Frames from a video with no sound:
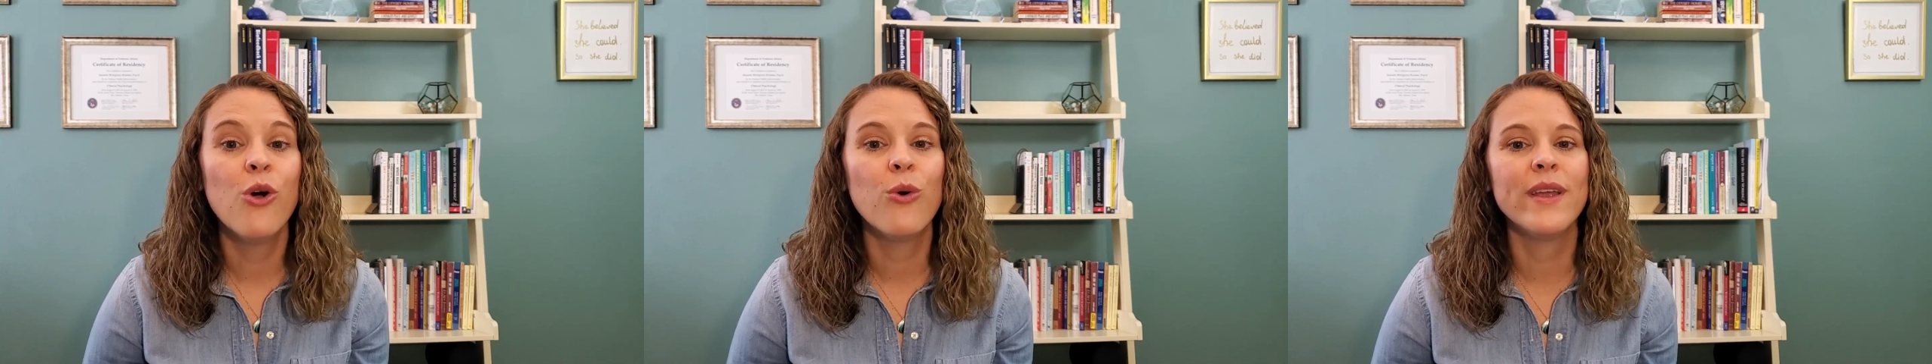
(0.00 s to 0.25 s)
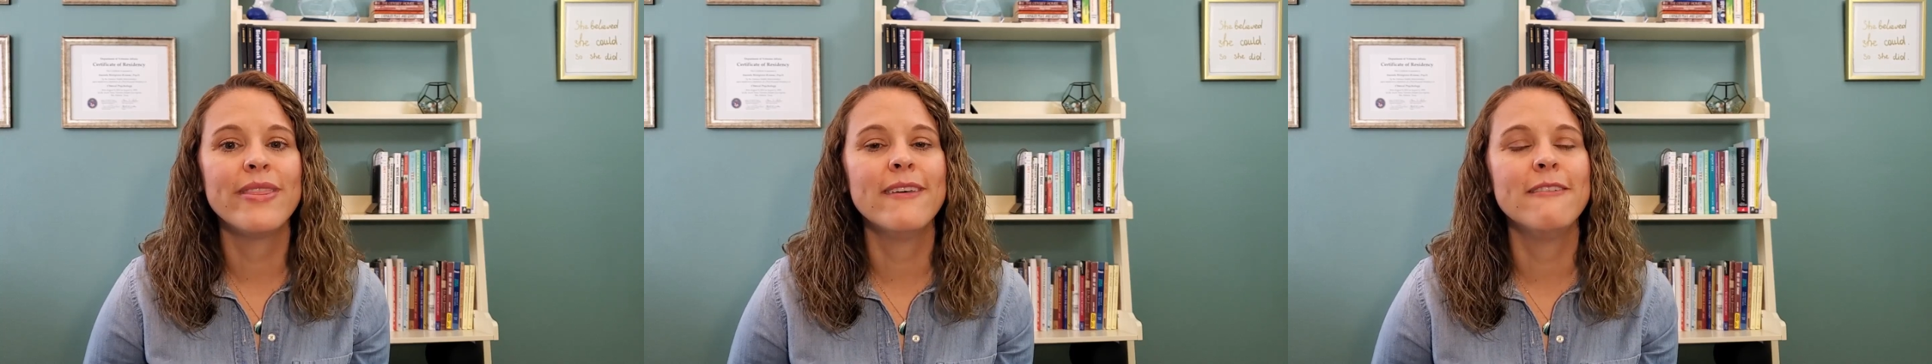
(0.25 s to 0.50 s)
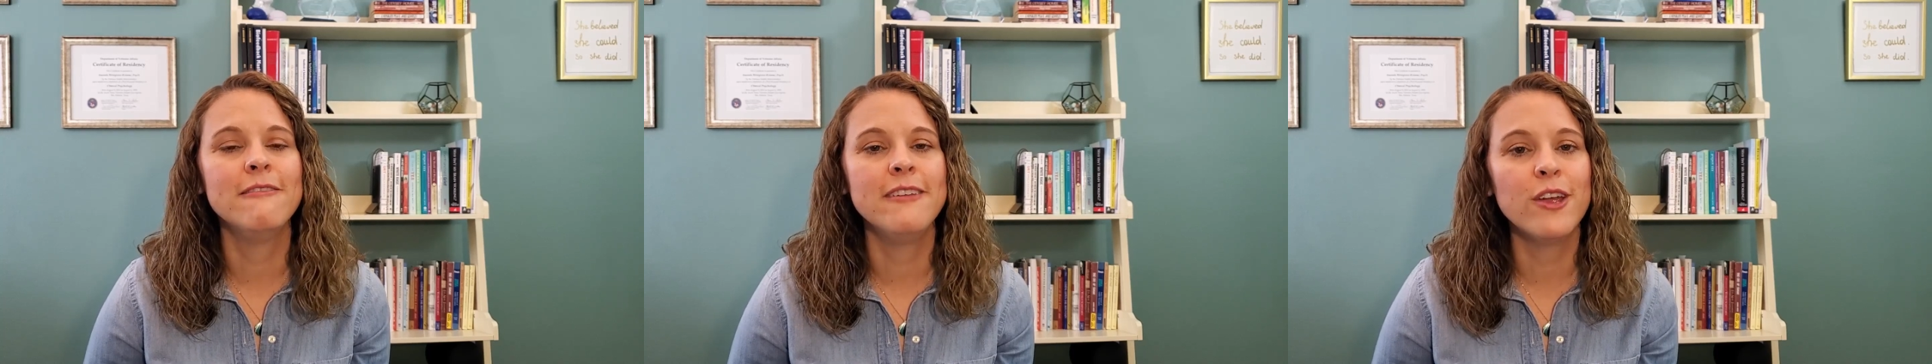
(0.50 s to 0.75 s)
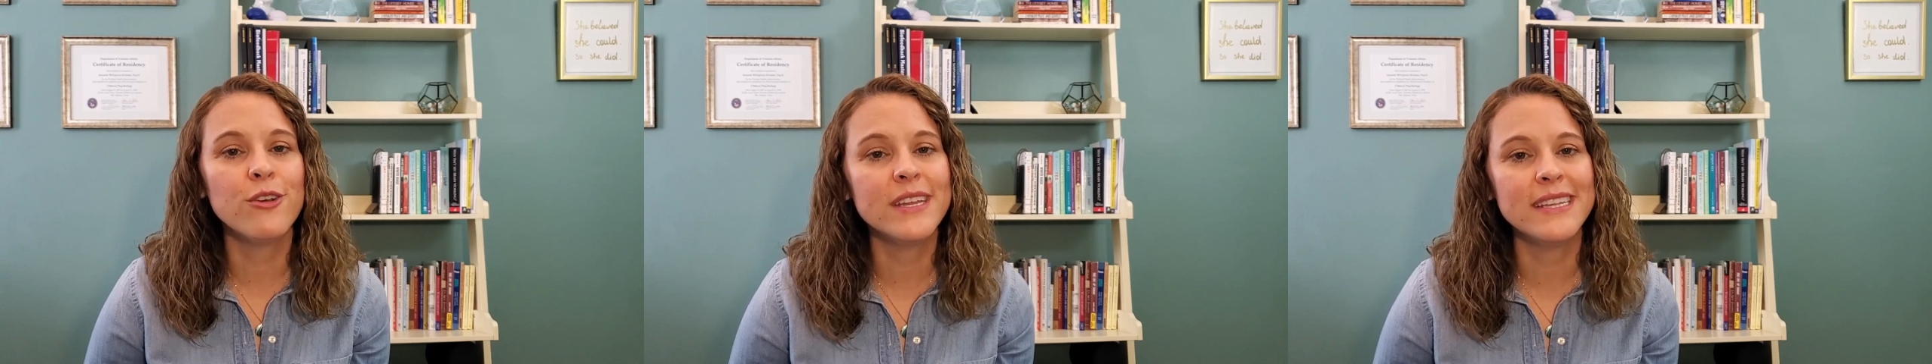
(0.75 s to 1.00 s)
or at the
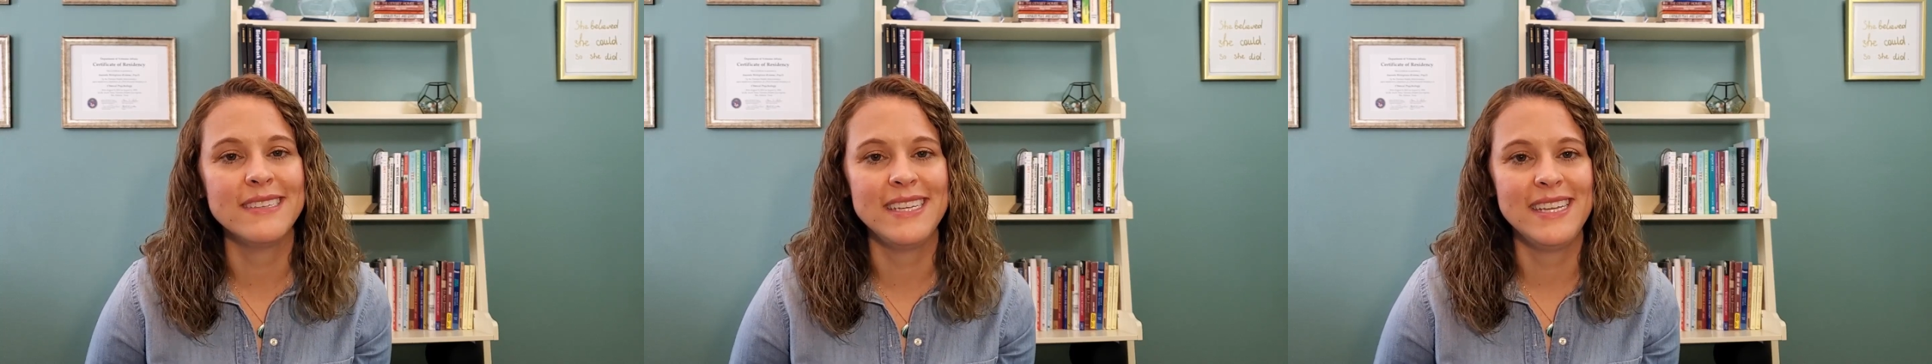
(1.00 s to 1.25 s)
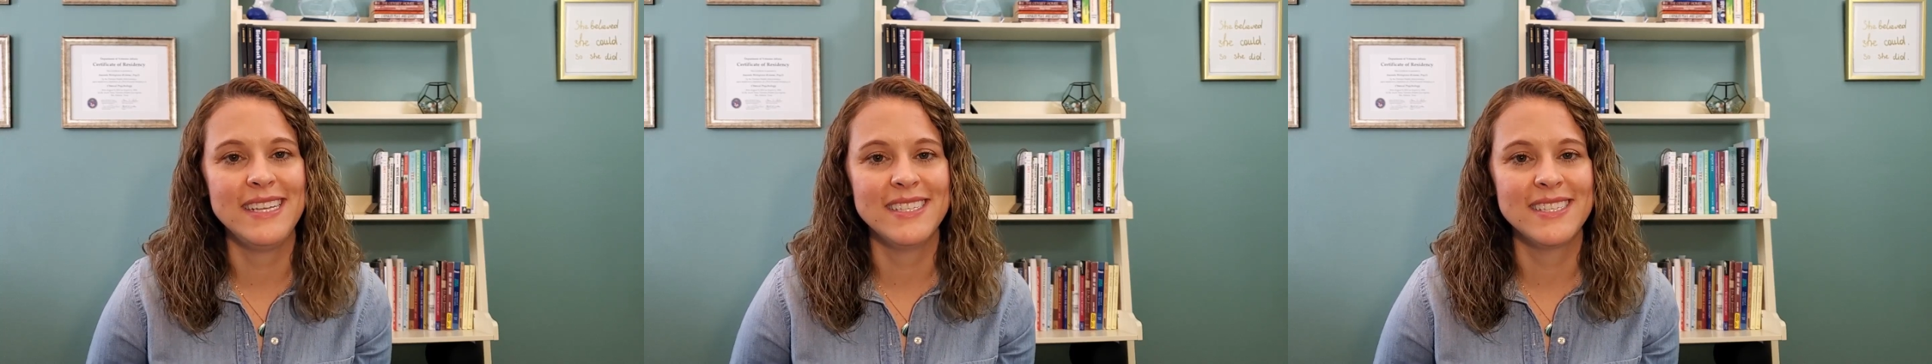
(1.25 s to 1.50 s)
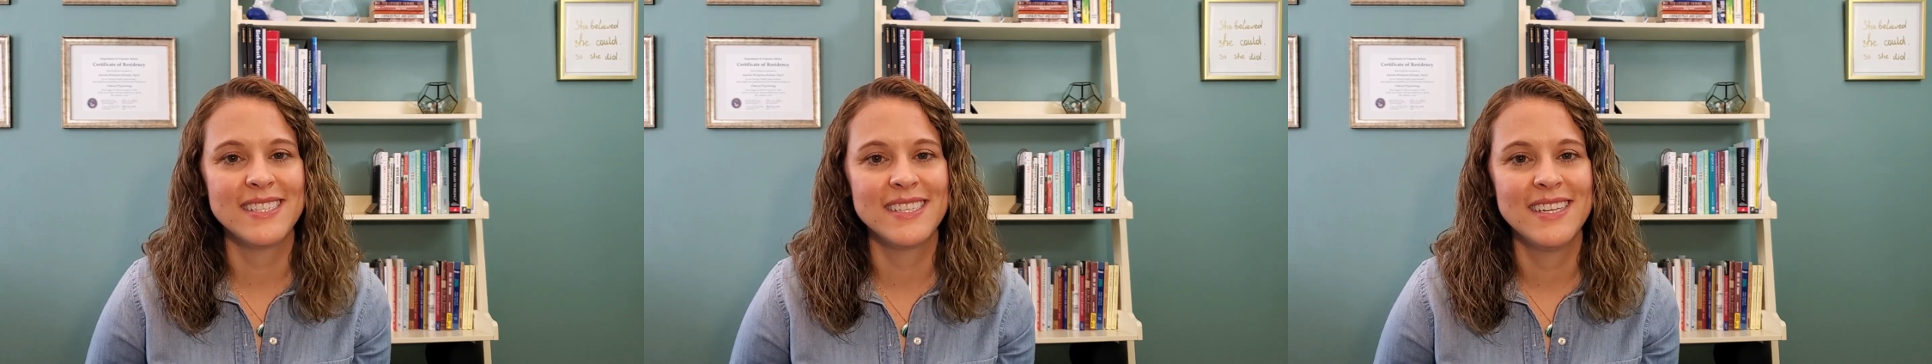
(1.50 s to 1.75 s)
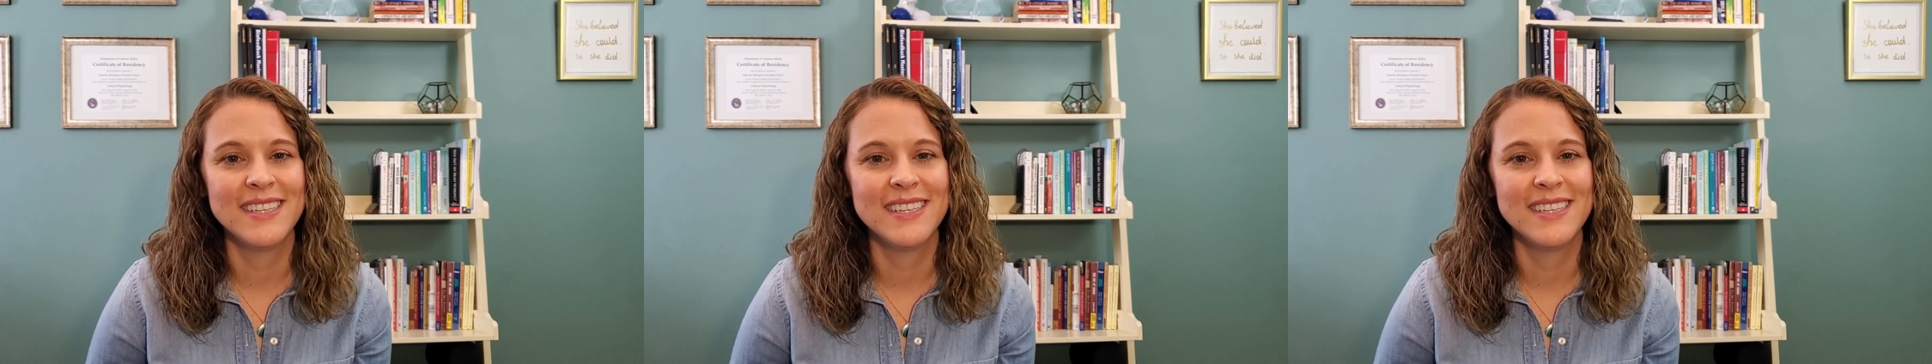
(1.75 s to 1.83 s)
very least,